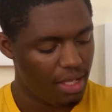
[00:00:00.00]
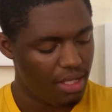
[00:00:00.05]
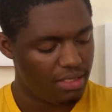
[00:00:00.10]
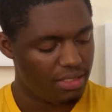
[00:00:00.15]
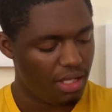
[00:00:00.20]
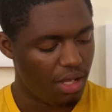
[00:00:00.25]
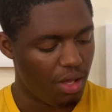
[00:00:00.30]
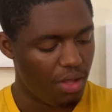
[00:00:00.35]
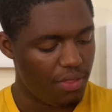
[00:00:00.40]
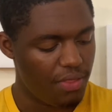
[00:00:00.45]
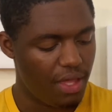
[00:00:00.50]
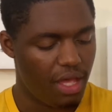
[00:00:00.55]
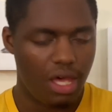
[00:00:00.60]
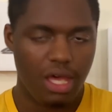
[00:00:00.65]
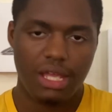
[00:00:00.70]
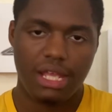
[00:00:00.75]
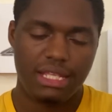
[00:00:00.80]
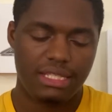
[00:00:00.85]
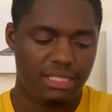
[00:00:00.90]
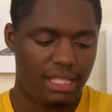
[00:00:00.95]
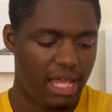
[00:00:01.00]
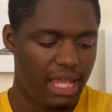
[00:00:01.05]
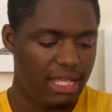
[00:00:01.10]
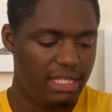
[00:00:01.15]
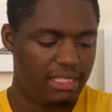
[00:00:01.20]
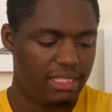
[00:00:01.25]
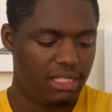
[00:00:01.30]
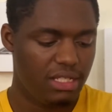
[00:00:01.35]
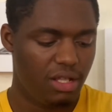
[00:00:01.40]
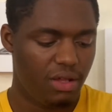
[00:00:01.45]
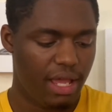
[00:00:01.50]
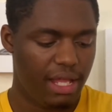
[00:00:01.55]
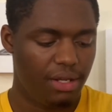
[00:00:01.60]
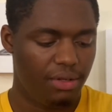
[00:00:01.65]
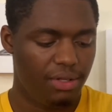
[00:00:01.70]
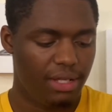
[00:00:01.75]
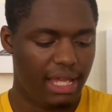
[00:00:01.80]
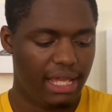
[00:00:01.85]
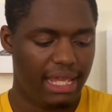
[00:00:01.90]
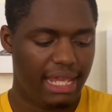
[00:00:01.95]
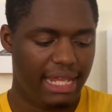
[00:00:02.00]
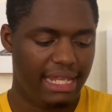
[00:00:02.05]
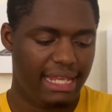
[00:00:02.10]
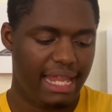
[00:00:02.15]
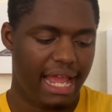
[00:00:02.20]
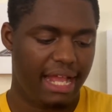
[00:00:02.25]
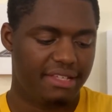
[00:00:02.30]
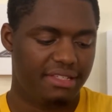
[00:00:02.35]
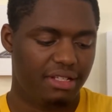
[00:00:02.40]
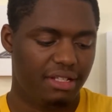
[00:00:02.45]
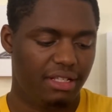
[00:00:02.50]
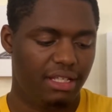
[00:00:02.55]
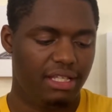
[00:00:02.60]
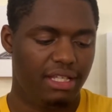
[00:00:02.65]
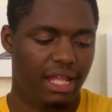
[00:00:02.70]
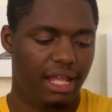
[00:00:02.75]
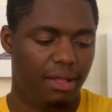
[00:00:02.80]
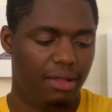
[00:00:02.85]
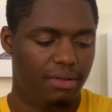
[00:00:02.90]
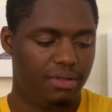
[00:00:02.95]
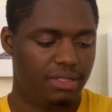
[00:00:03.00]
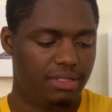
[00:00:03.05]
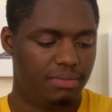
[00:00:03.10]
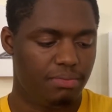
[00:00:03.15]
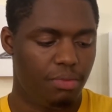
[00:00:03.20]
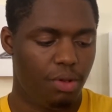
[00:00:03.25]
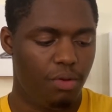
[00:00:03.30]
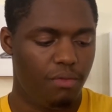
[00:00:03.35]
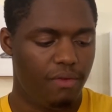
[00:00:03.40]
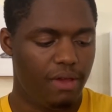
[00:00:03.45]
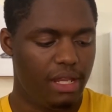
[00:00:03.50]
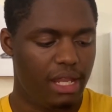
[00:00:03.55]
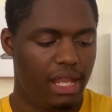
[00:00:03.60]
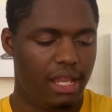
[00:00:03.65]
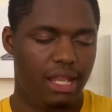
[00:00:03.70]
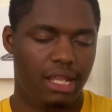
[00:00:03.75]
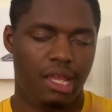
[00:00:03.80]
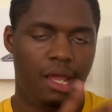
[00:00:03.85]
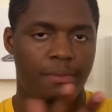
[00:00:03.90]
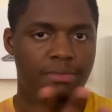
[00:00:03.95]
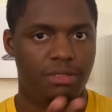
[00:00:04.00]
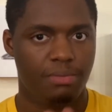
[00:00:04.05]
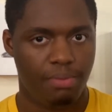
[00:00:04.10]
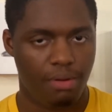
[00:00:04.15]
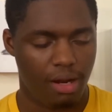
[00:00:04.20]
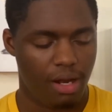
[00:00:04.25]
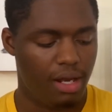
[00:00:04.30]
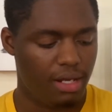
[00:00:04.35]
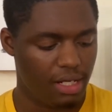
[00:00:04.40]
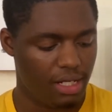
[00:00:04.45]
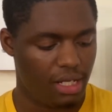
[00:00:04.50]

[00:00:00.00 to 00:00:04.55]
So the hook is nice. I can't accidentally like move it and it comes apart.